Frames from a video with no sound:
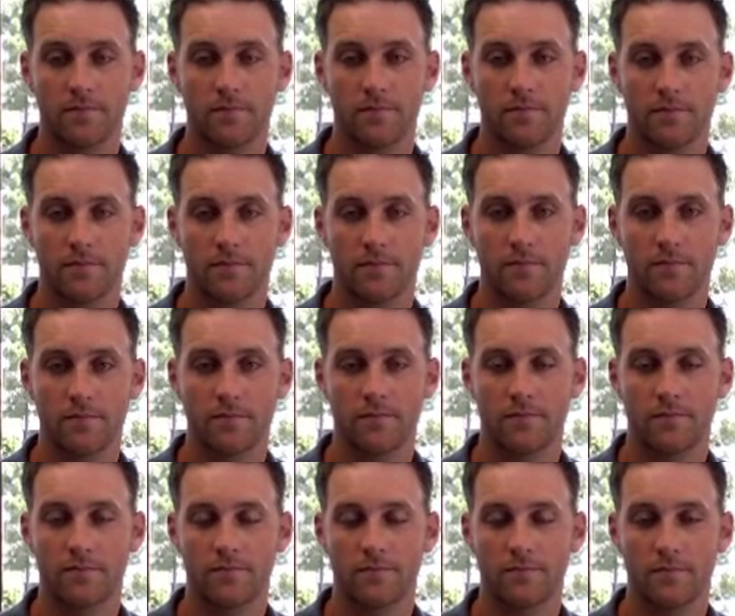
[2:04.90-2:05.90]

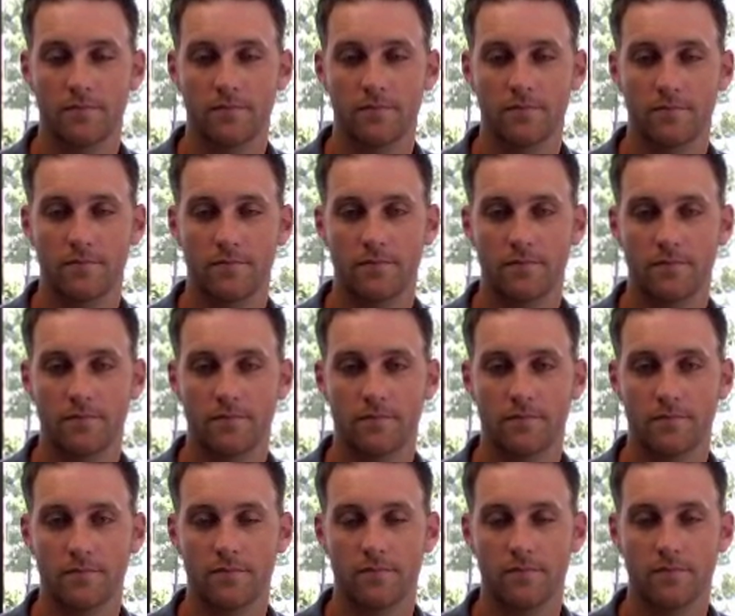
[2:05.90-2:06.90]

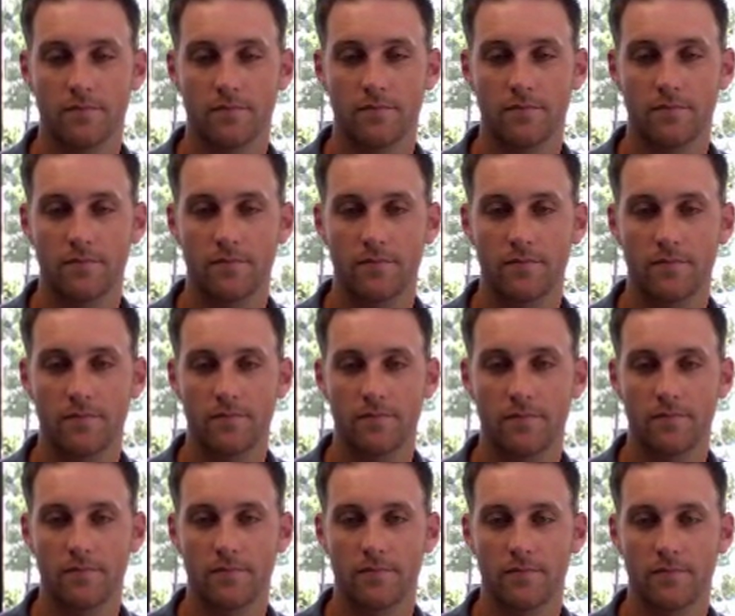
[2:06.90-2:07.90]

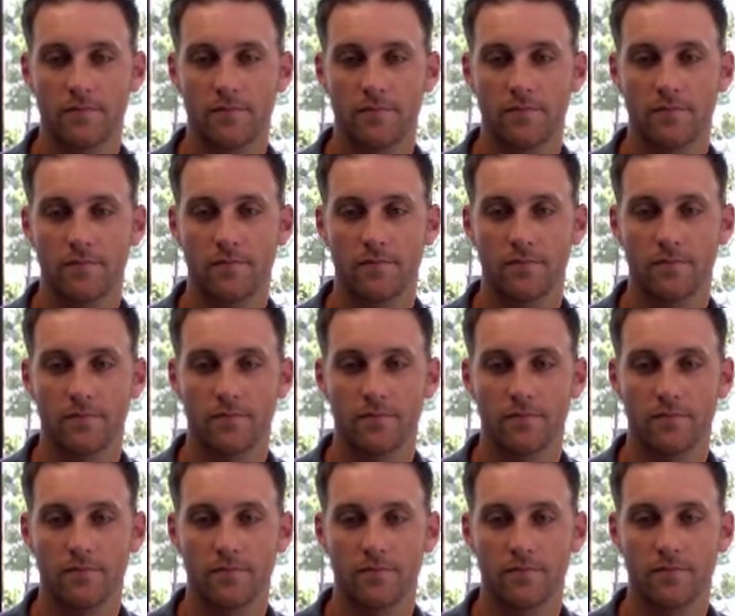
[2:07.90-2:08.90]

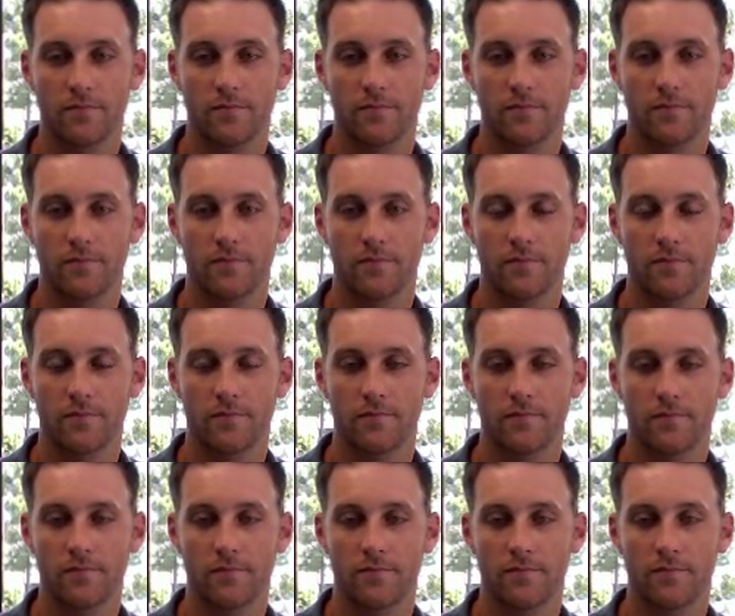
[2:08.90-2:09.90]

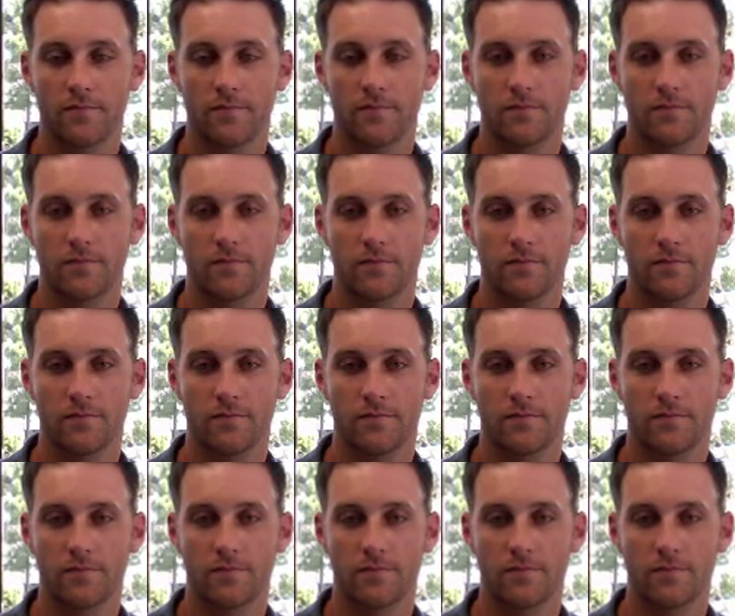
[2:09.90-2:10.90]

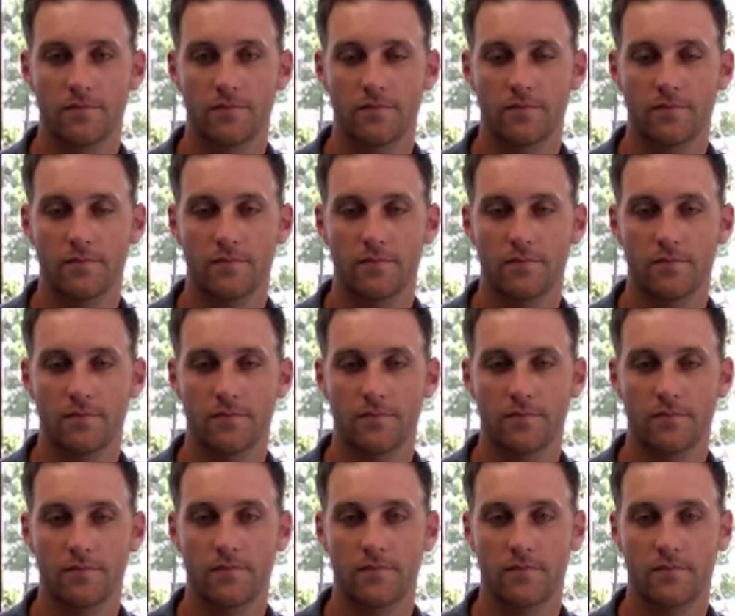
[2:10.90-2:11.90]

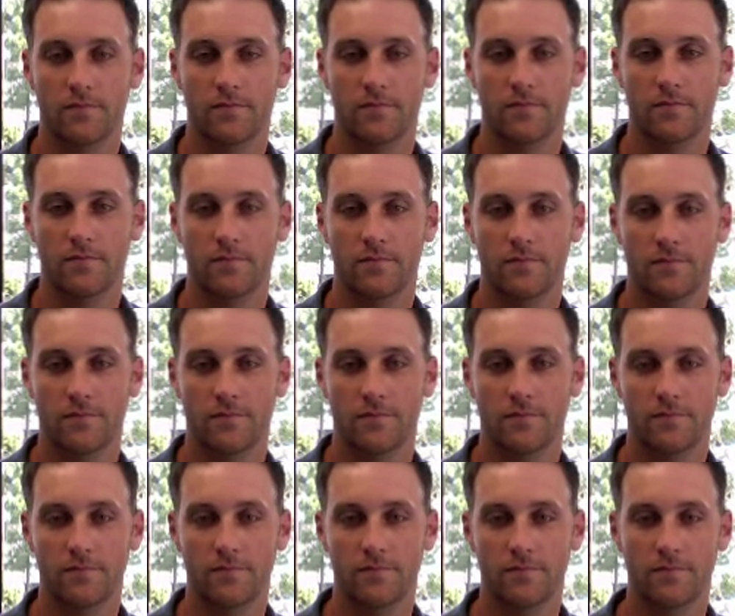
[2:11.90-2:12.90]
(silent)